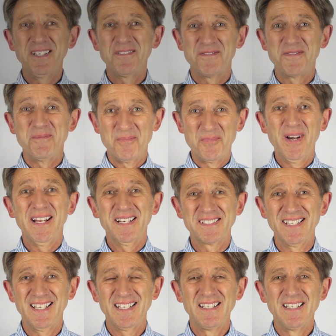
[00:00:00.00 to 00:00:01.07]
of
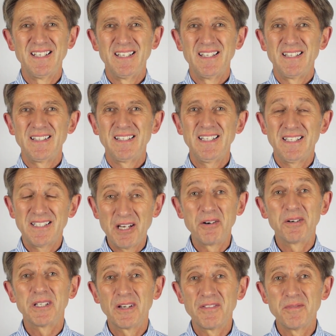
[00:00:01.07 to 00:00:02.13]
Brexit, the
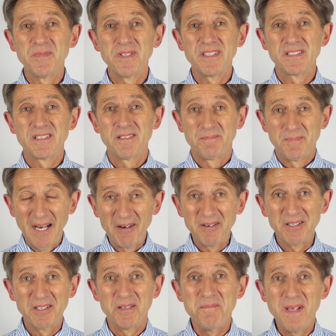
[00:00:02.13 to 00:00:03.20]
current government's
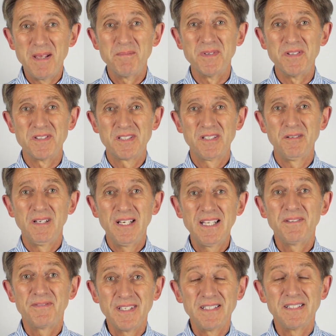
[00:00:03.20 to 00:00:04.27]
apparent commitment to
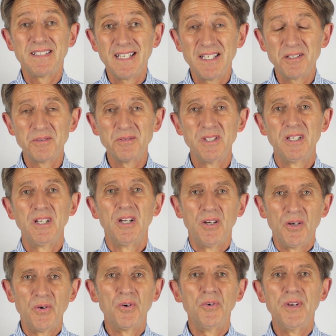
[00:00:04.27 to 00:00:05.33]
leaving deal
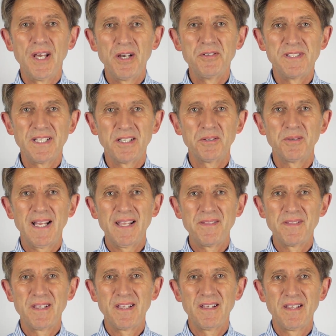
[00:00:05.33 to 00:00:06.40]
or no deal,
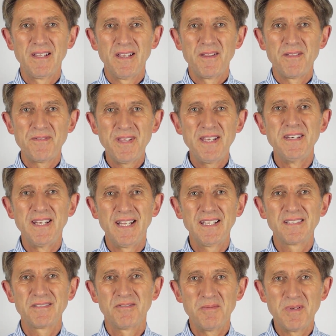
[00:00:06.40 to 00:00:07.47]
and the
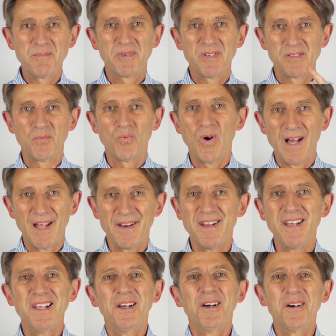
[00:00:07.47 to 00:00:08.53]
thinness, remember it's one,
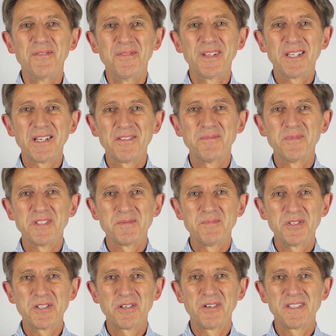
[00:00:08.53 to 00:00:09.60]
of the government's
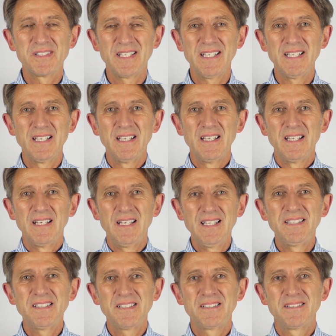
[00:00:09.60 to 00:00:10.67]
majority,
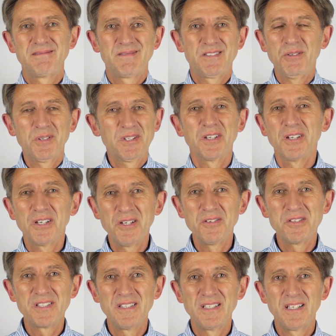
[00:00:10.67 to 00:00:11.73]
lead us to a
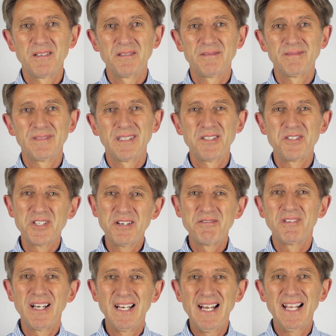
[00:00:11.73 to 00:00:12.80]
conclusion that a
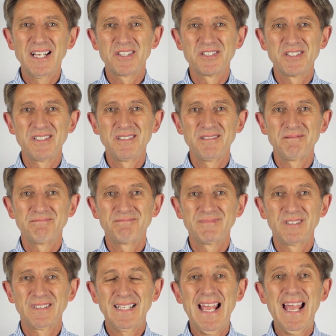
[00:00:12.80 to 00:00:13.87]
general election
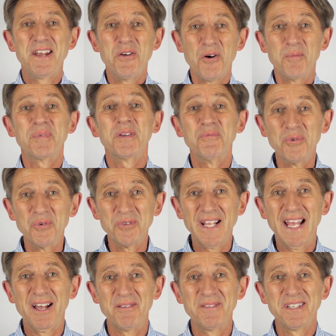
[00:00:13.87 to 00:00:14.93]
cannot be ruled
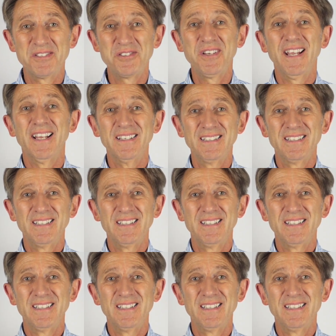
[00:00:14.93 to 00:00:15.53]
out this year